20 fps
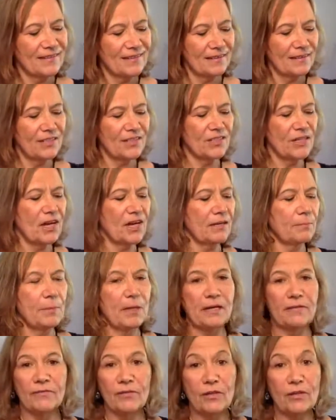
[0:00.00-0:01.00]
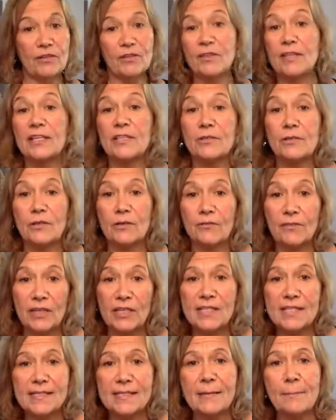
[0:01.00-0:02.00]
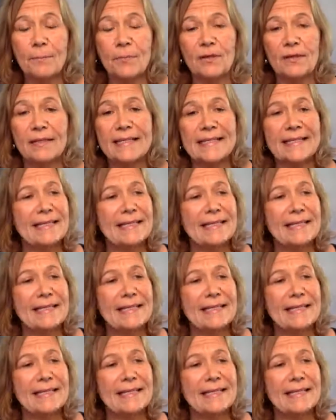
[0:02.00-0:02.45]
I'm going to talk about a few other things that are very simple.